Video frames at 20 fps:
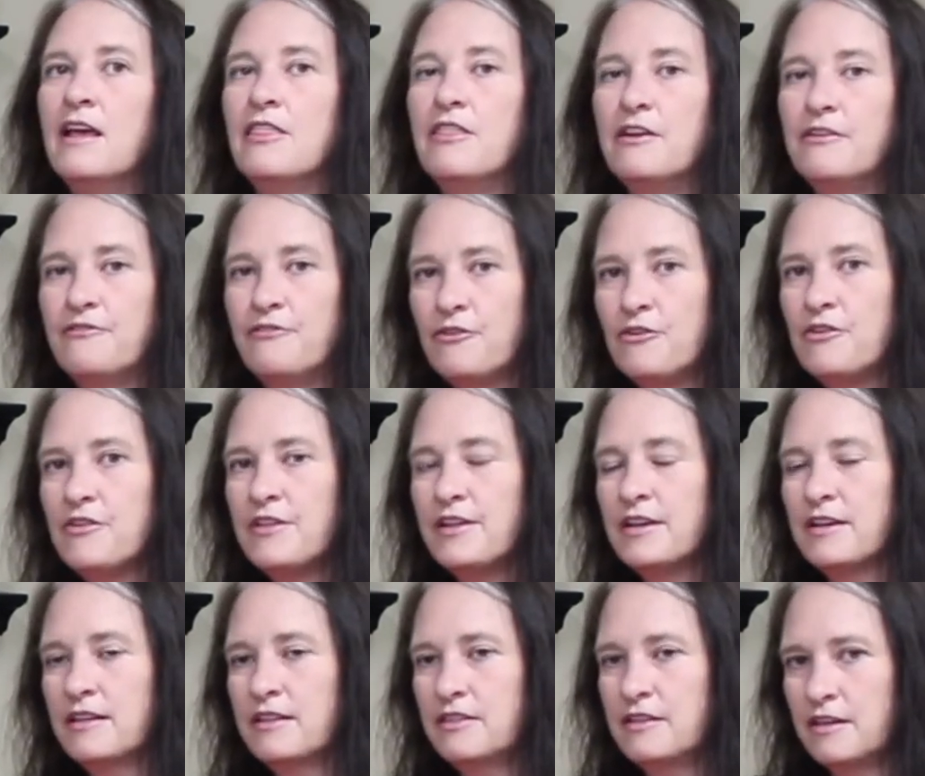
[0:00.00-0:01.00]
they're for
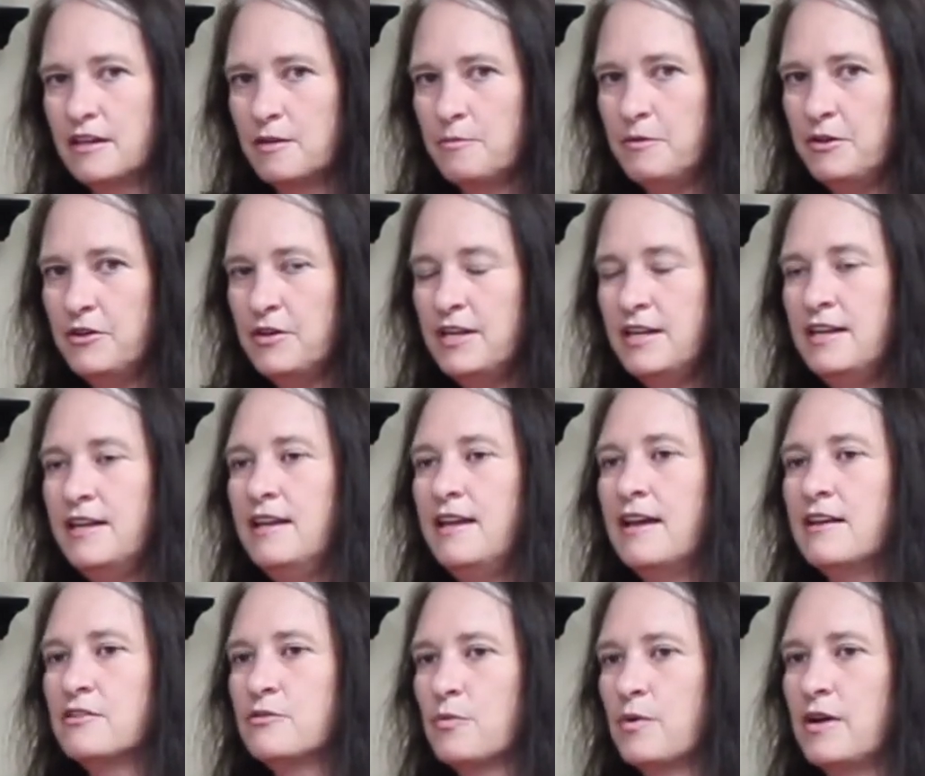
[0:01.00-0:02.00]
the community
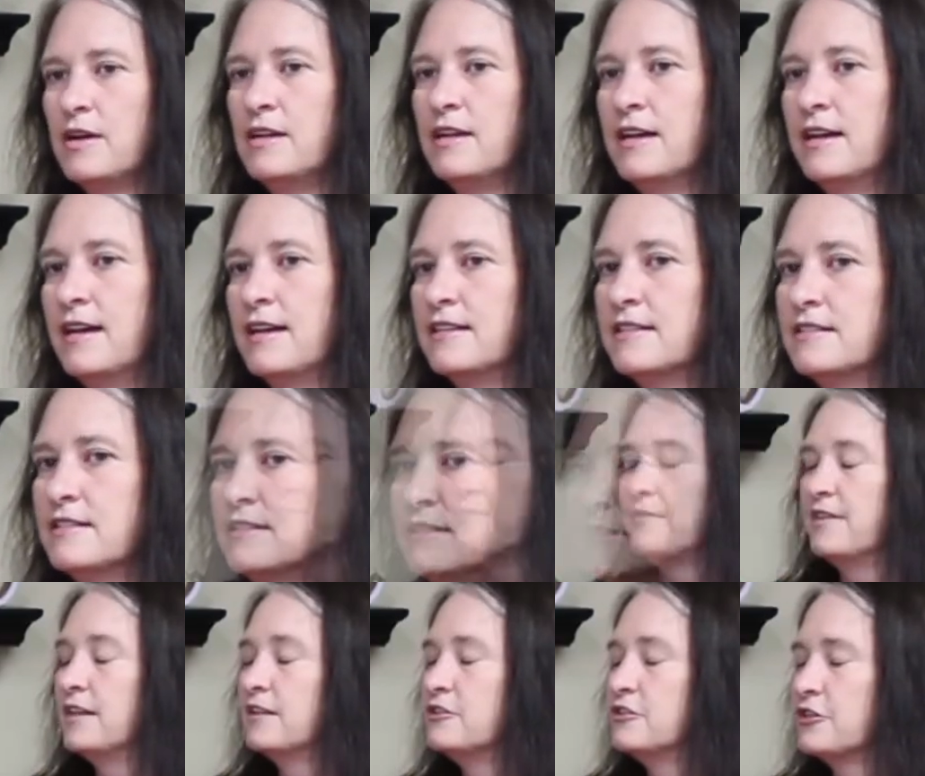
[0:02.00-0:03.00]
as well as the